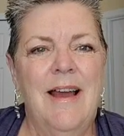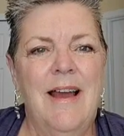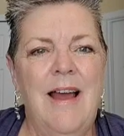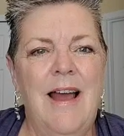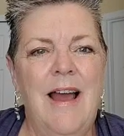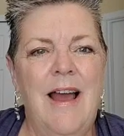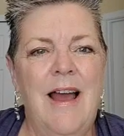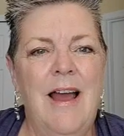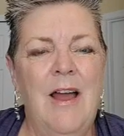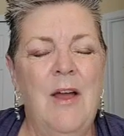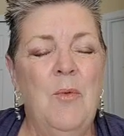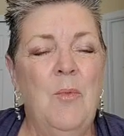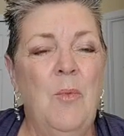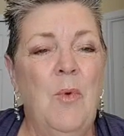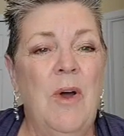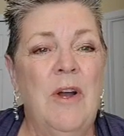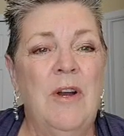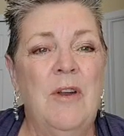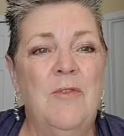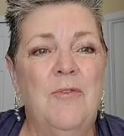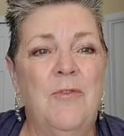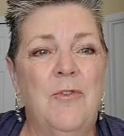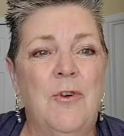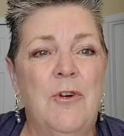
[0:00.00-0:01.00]
I want
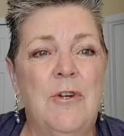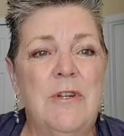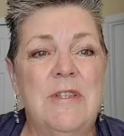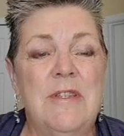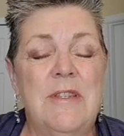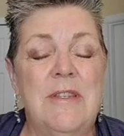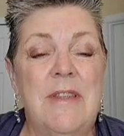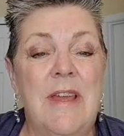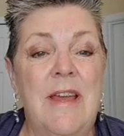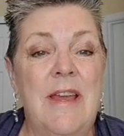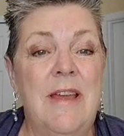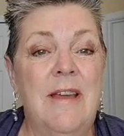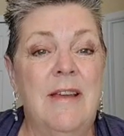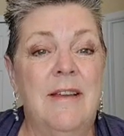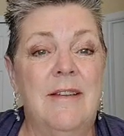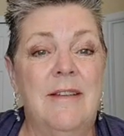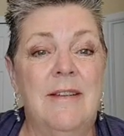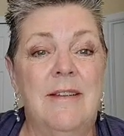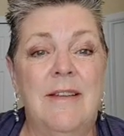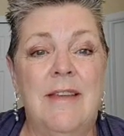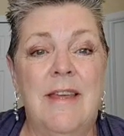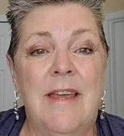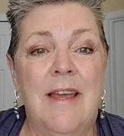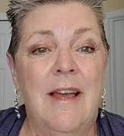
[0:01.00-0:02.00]
to first thank
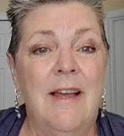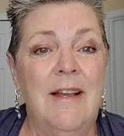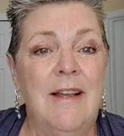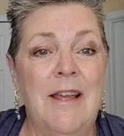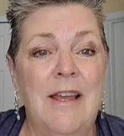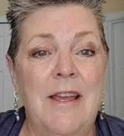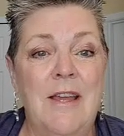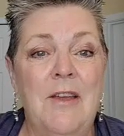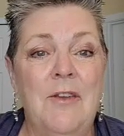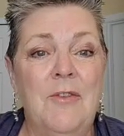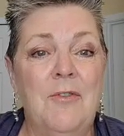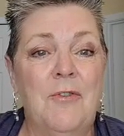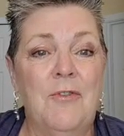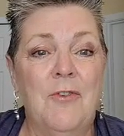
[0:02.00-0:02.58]
Kelly